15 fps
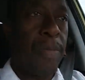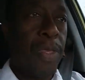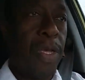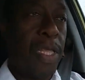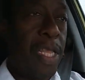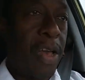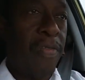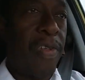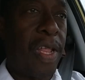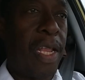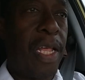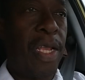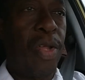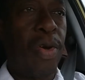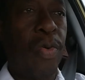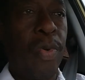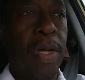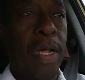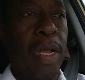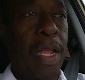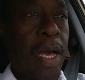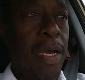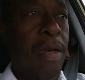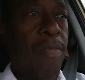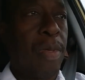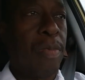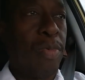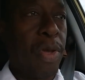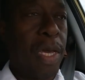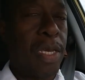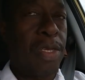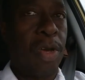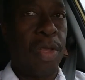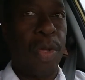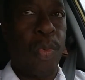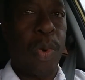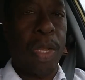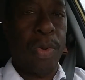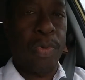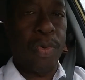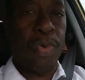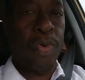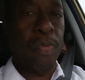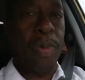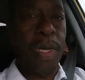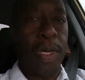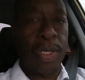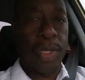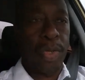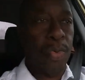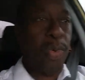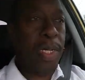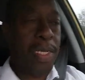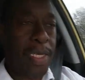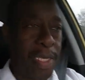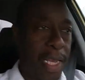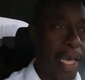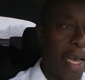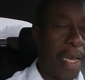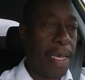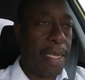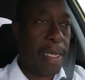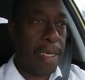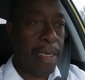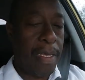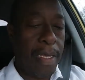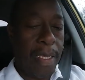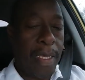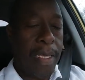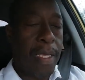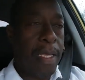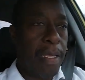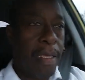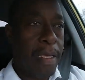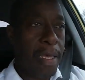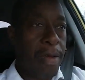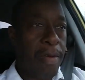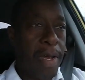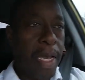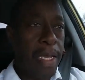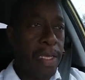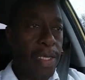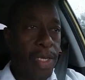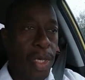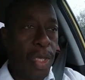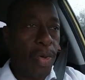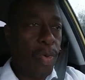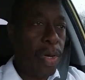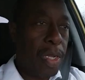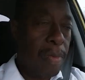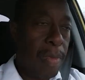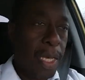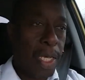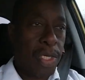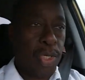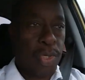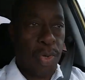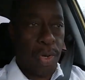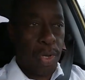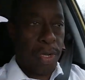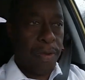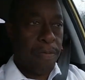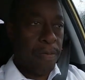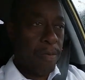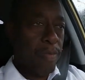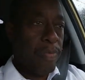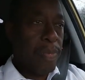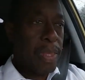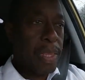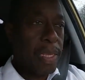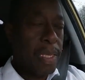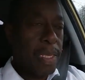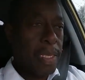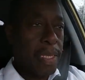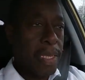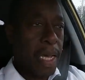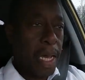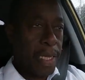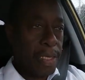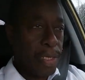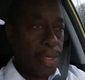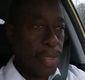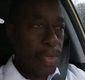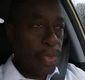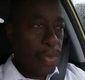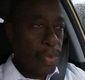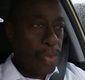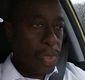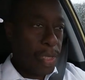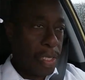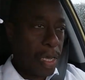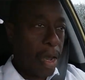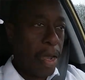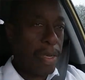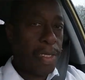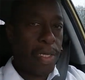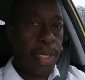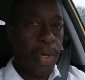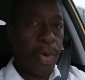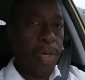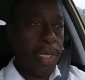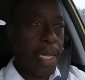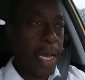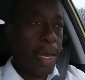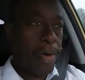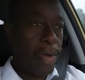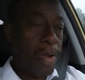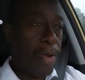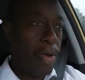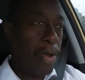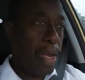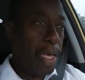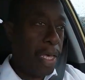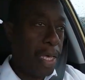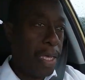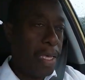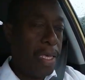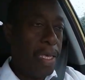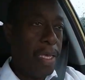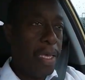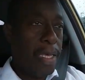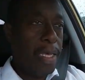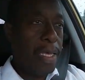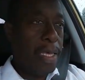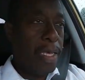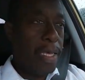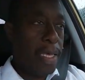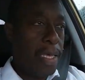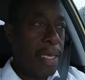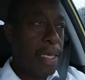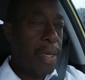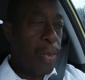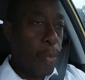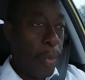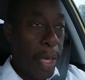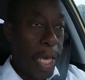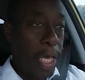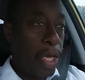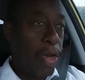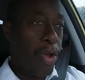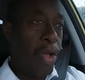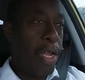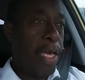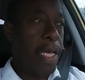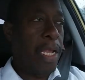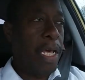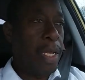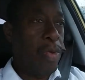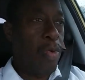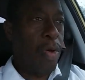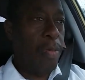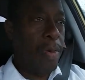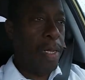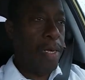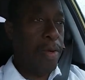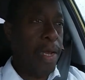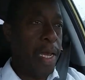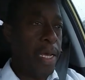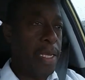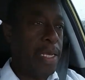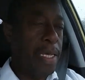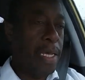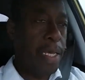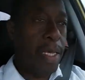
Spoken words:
You definitely don't want to lock up the brakes on a wet road, because you will slide, right? So you want to make sure that you start slowing down early, way earlier than normal, right?